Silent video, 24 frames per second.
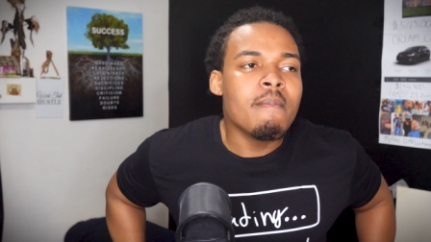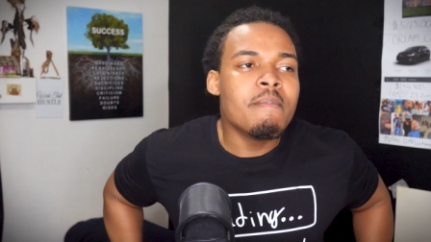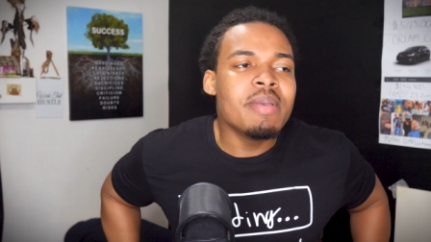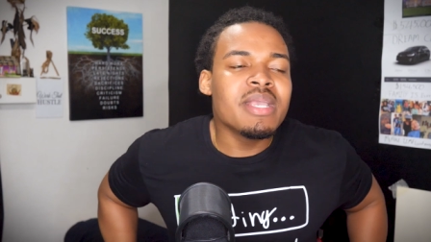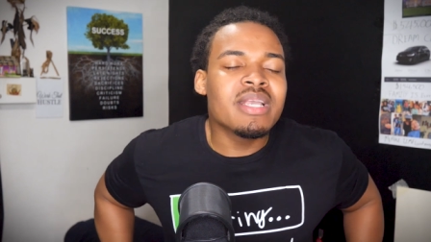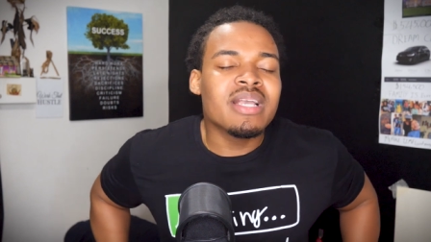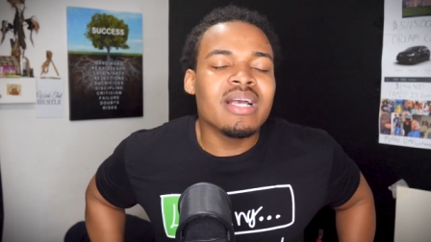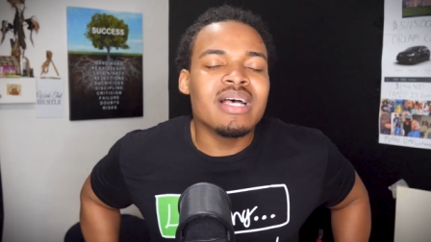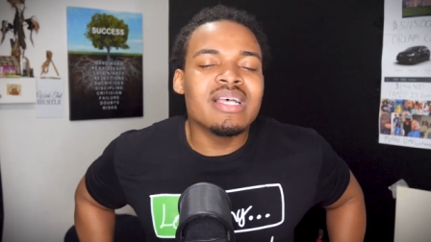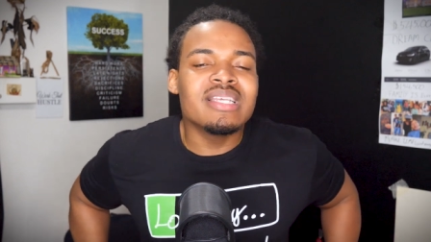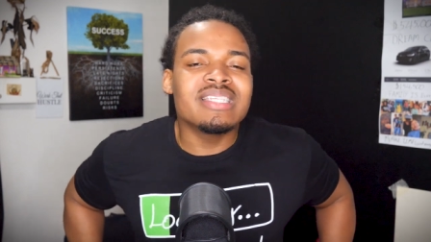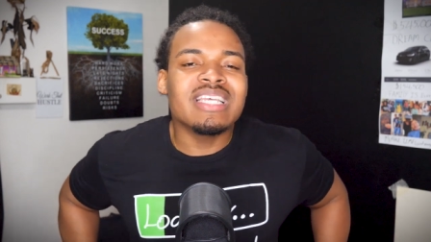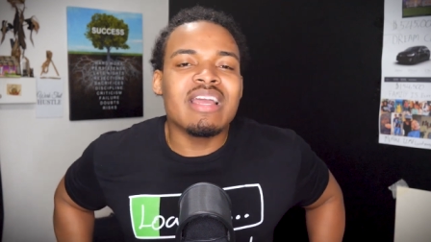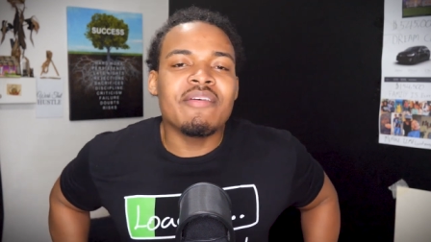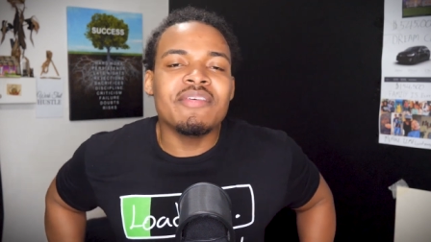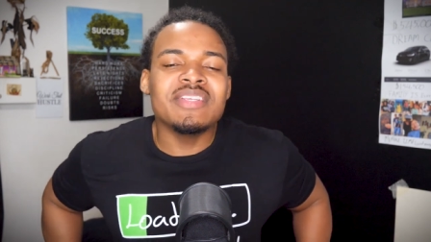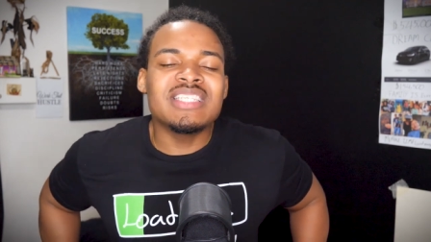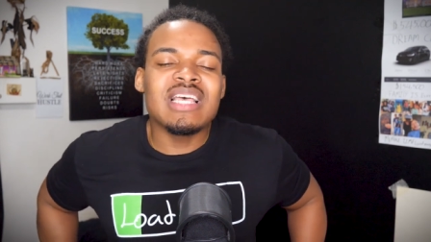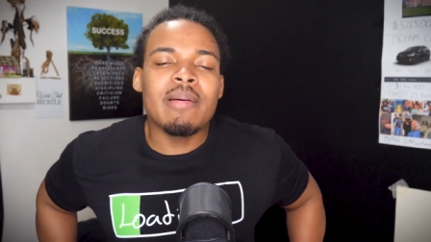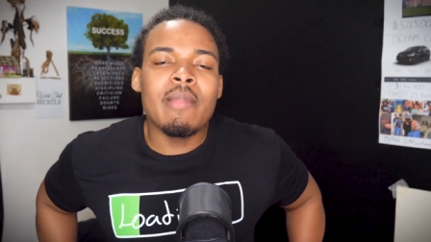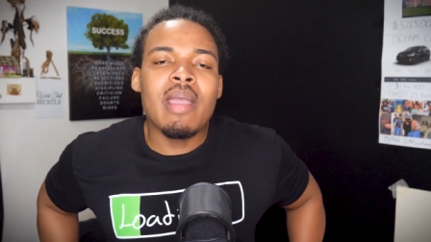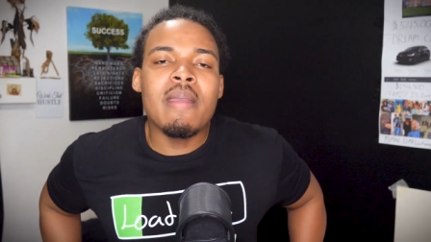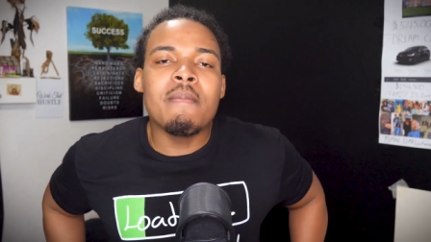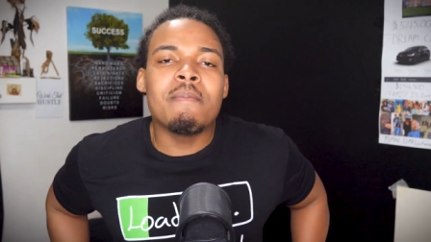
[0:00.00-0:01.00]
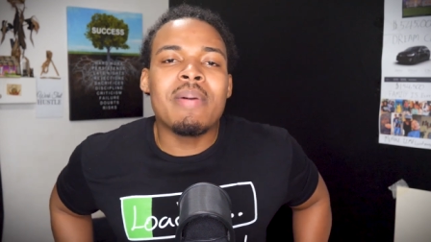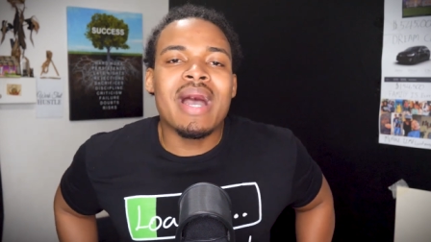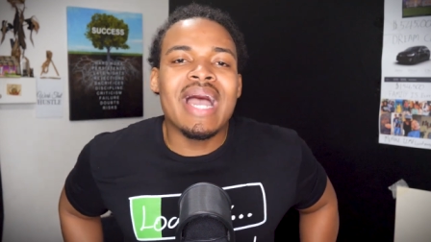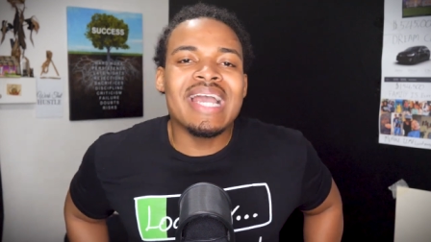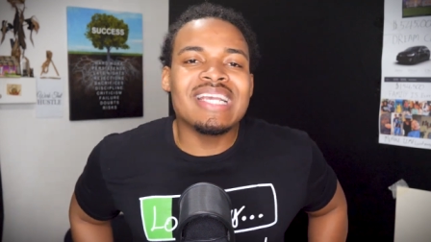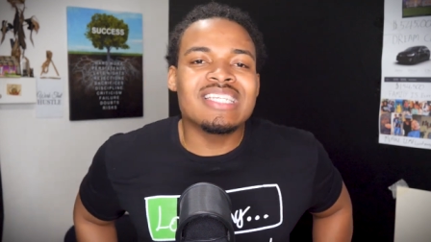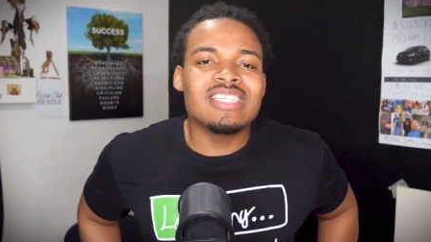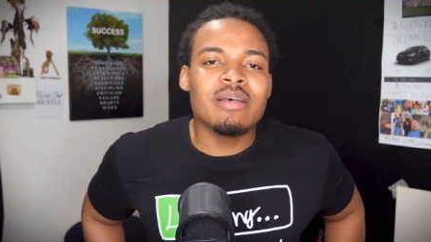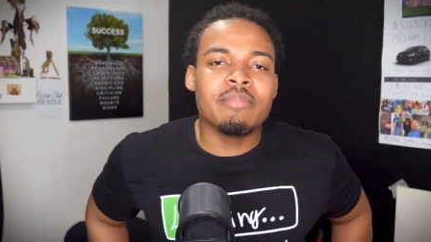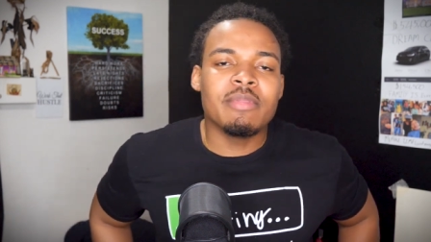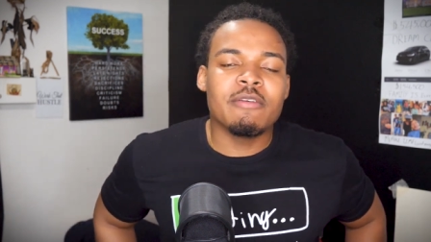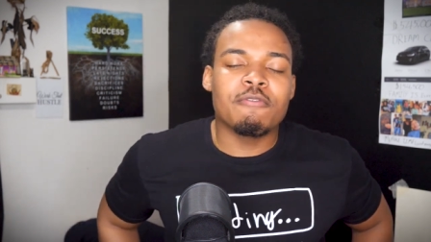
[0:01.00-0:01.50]
because every time I
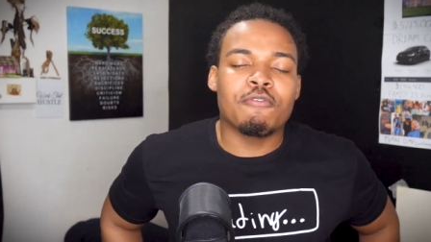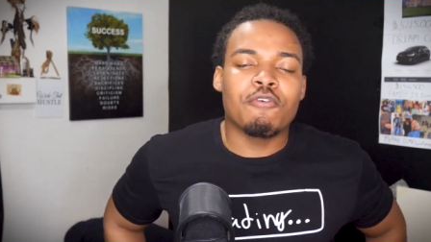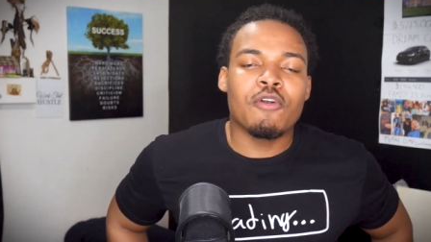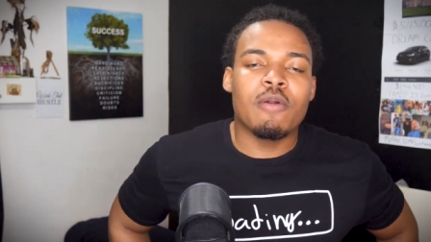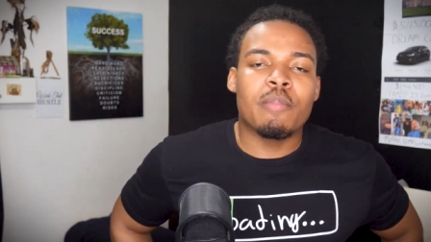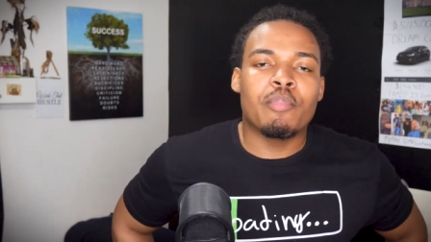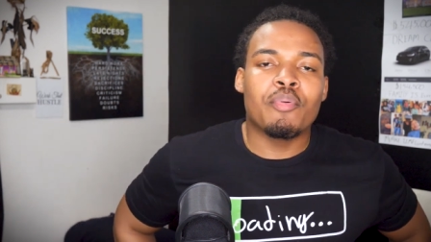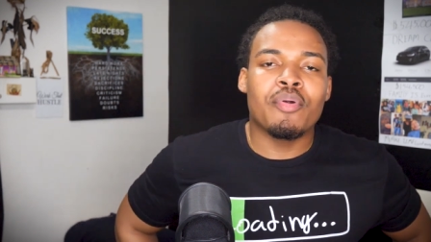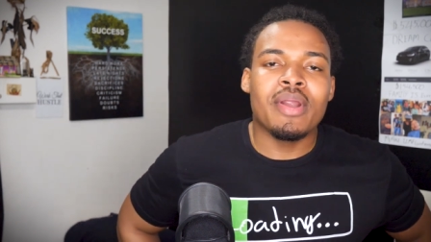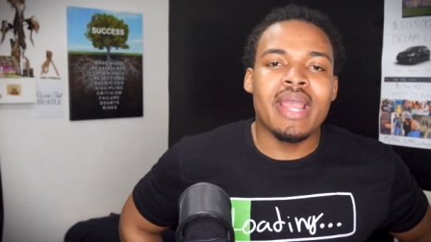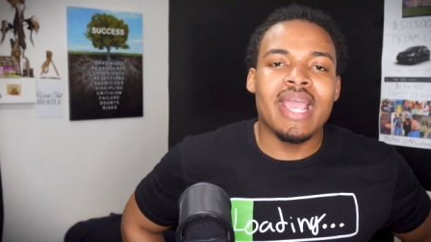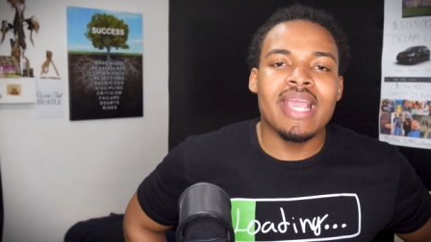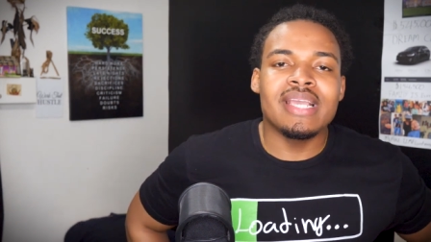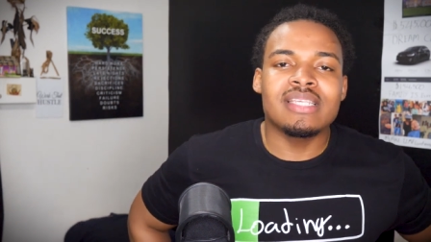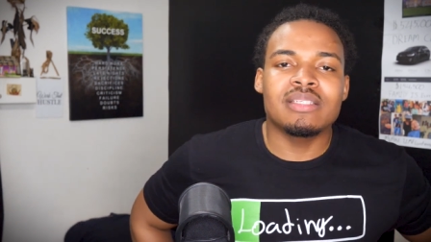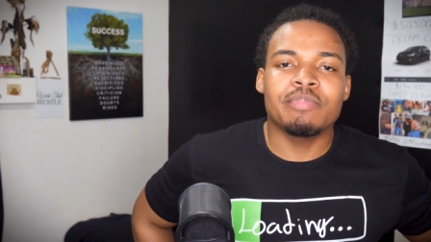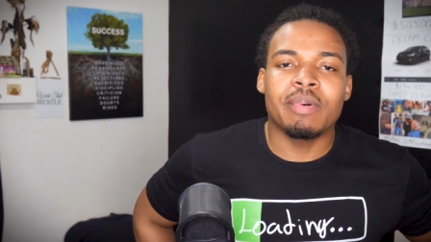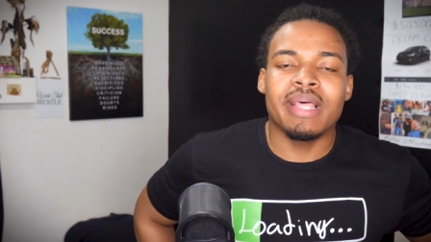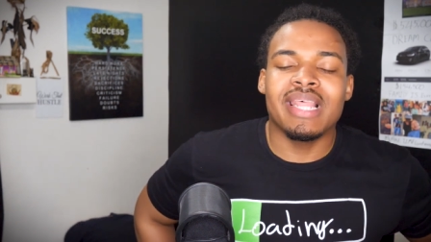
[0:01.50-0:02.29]
buy something for a price,